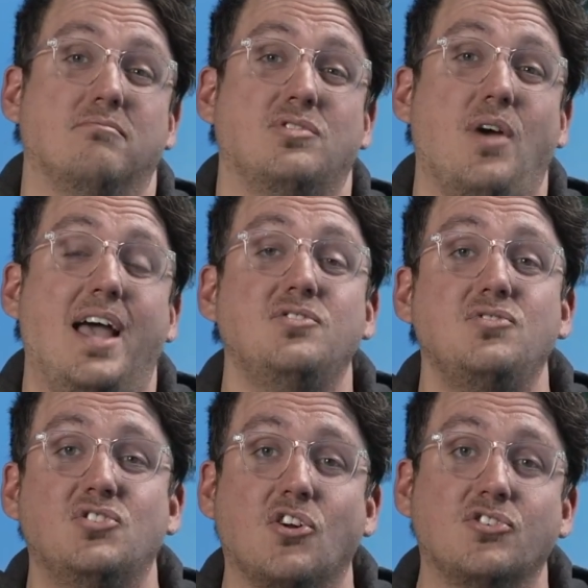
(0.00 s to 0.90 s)
So as you
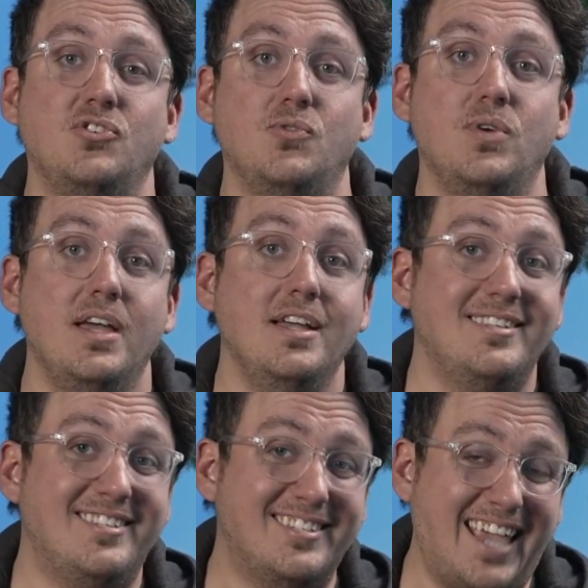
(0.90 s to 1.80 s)
start to
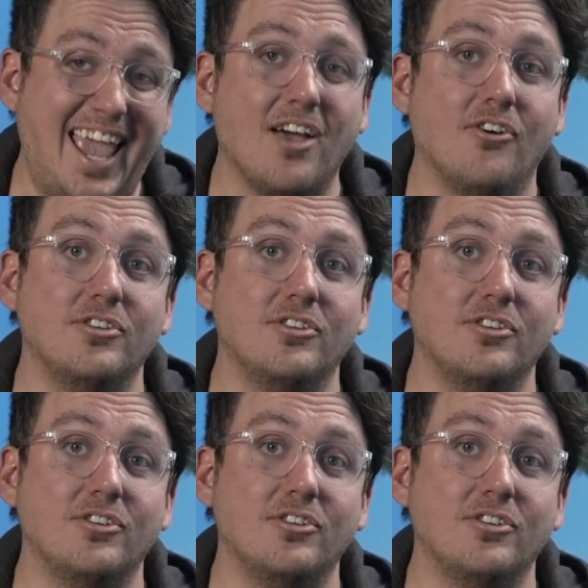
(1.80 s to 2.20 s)
scale,